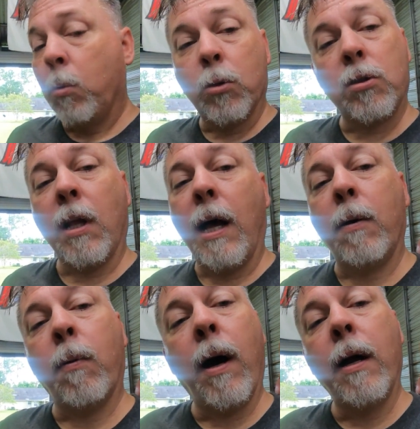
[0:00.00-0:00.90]
will
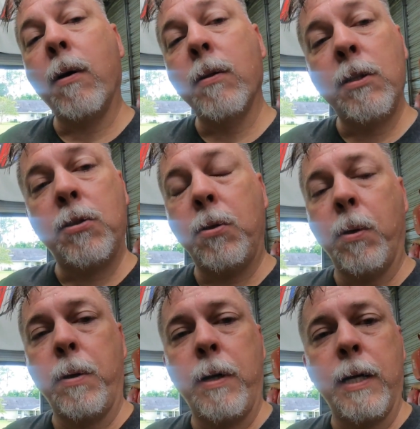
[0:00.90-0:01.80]
slide right on these
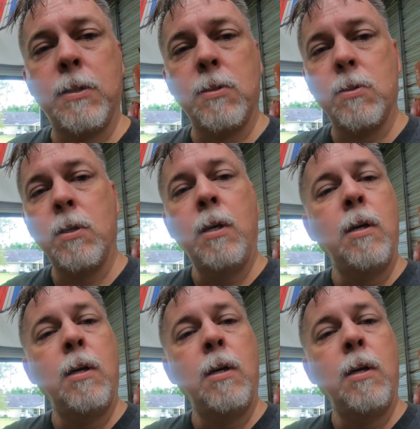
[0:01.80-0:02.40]
200Xs.